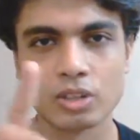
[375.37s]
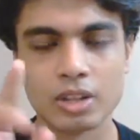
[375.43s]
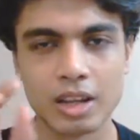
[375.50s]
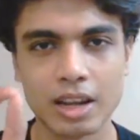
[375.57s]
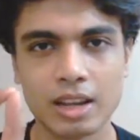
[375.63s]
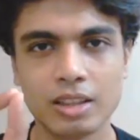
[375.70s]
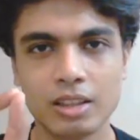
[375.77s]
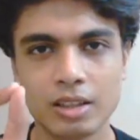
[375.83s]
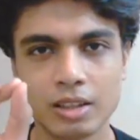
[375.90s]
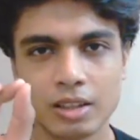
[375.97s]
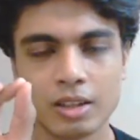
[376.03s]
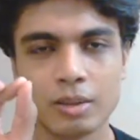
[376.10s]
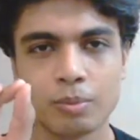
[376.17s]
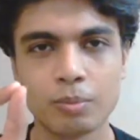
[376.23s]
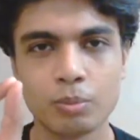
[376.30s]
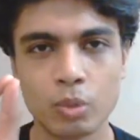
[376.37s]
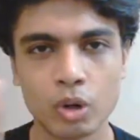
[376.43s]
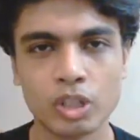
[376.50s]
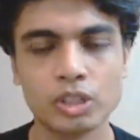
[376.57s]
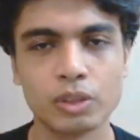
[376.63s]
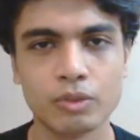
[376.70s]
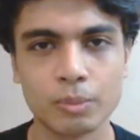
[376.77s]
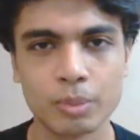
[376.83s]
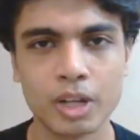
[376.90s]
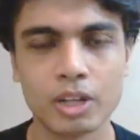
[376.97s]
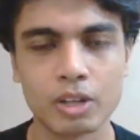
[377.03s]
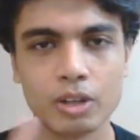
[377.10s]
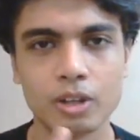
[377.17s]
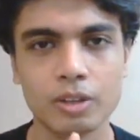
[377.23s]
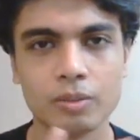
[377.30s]
at the points of a
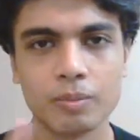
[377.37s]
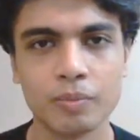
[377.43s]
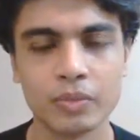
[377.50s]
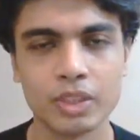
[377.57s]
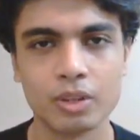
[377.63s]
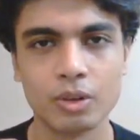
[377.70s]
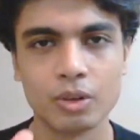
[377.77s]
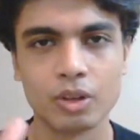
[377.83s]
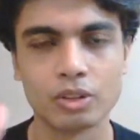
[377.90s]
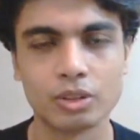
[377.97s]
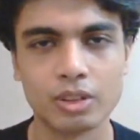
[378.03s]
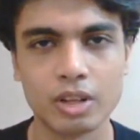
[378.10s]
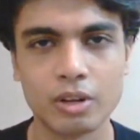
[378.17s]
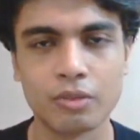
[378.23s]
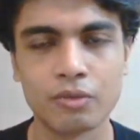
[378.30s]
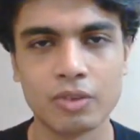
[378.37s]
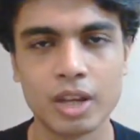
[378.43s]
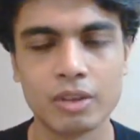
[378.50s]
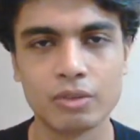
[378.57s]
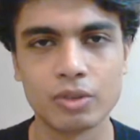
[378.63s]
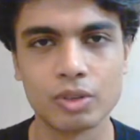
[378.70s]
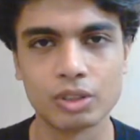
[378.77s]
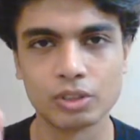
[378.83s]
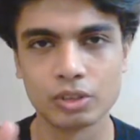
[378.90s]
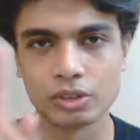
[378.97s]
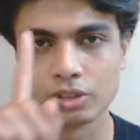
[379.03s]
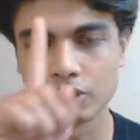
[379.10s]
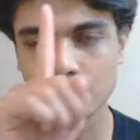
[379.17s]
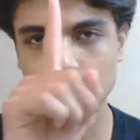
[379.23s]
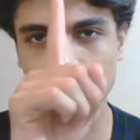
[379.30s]
pentagon, okay, so there are 5 crystals,
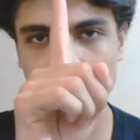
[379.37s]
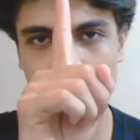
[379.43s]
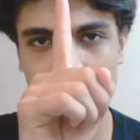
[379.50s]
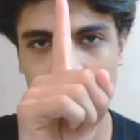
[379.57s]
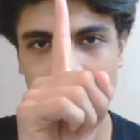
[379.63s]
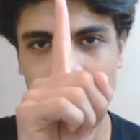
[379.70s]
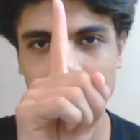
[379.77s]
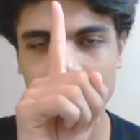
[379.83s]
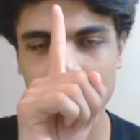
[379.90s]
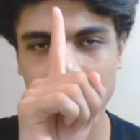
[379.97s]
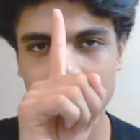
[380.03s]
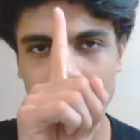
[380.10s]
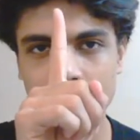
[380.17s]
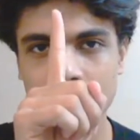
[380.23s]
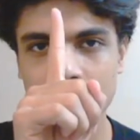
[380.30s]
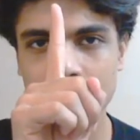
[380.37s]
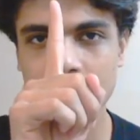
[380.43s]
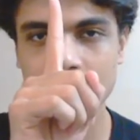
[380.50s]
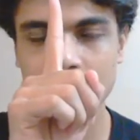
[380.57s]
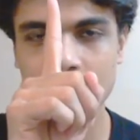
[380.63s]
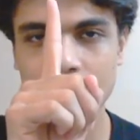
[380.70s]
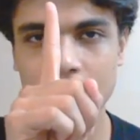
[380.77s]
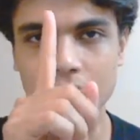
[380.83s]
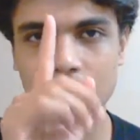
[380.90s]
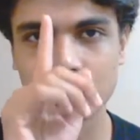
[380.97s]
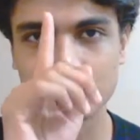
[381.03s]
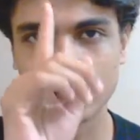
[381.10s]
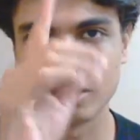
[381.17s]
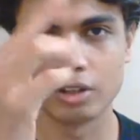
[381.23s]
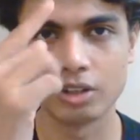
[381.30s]
there's one exactly in the
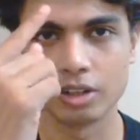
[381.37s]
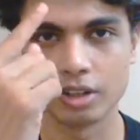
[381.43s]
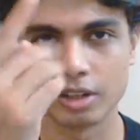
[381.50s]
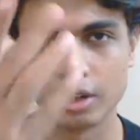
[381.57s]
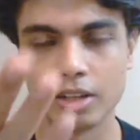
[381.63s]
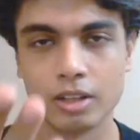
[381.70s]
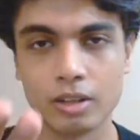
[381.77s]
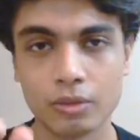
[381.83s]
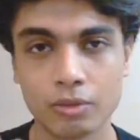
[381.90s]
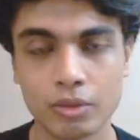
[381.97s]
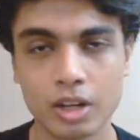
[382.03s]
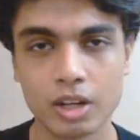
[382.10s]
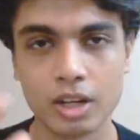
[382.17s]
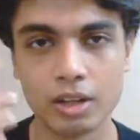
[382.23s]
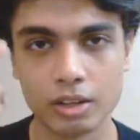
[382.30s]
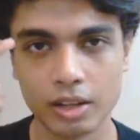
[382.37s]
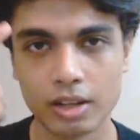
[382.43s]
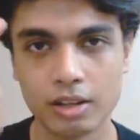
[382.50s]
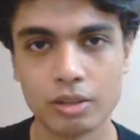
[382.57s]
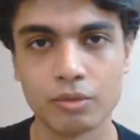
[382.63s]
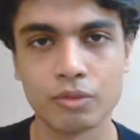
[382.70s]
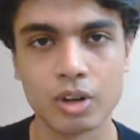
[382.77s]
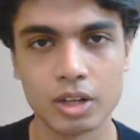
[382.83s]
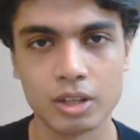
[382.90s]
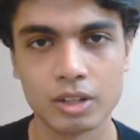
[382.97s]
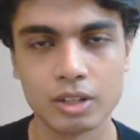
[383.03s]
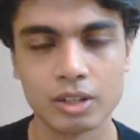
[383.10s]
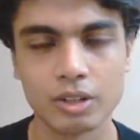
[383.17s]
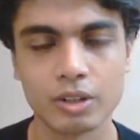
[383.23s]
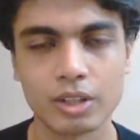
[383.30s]
center, in the front, in the front,
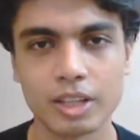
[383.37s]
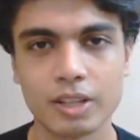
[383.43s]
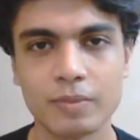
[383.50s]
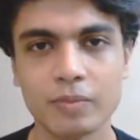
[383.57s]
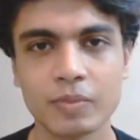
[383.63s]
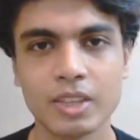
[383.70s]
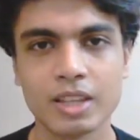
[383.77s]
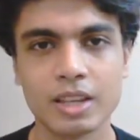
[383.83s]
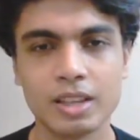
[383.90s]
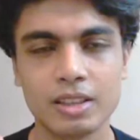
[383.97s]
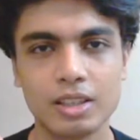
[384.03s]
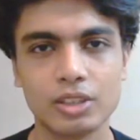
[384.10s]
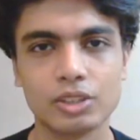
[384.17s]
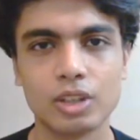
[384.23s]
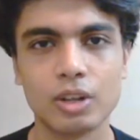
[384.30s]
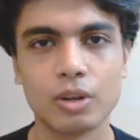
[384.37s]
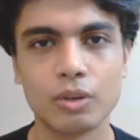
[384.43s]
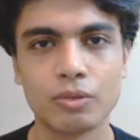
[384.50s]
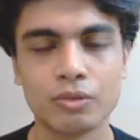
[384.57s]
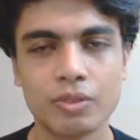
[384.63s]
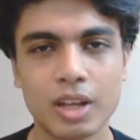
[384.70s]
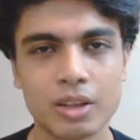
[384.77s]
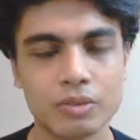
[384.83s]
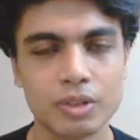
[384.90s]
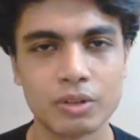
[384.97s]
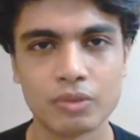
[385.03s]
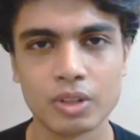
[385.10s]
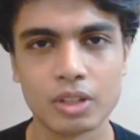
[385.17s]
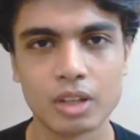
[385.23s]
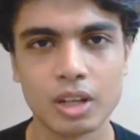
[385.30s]
okay, and these are of 5
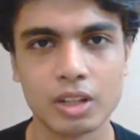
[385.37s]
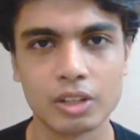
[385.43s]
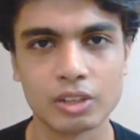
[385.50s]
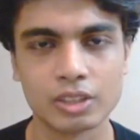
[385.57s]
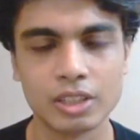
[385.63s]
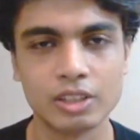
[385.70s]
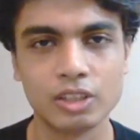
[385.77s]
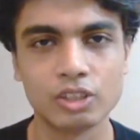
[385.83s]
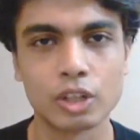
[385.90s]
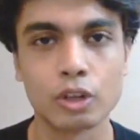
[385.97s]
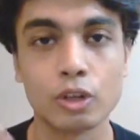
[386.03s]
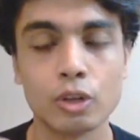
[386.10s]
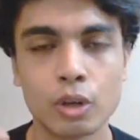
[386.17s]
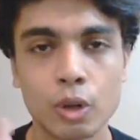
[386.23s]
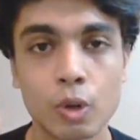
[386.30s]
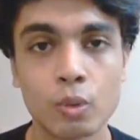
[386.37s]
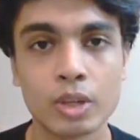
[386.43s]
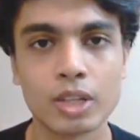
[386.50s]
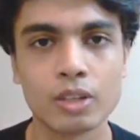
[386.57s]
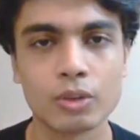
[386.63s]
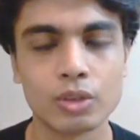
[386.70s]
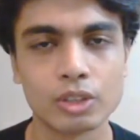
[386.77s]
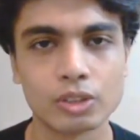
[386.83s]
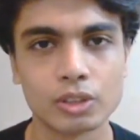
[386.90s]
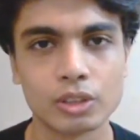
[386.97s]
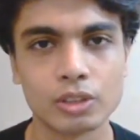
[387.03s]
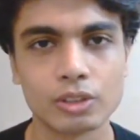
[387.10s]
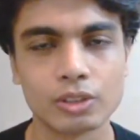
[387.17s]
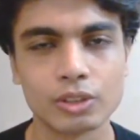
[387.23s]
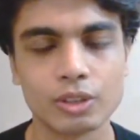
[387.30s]
different colors, and these are glowing
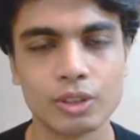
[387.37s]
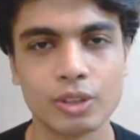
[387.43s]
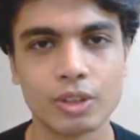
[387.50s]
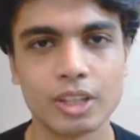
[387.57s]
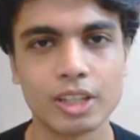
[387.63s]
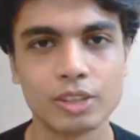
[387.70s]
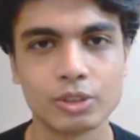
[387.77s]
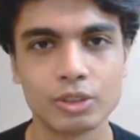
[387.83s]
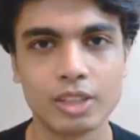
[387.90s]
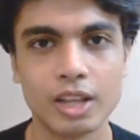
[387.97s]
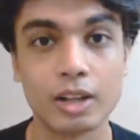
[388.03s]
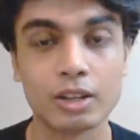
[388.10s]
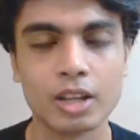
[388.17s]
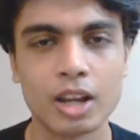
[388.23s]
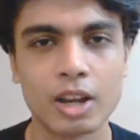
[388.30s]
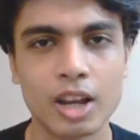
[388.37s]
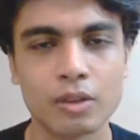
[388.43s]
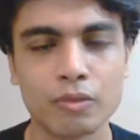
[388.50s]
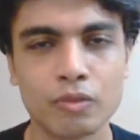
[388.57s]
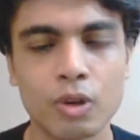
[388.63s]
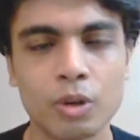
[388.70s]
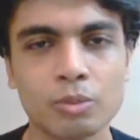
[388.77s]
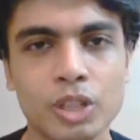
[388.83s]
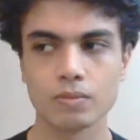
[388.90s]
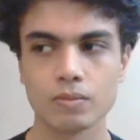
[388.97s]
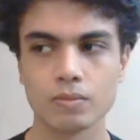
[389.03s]
crystals, okay, so that kind of forms a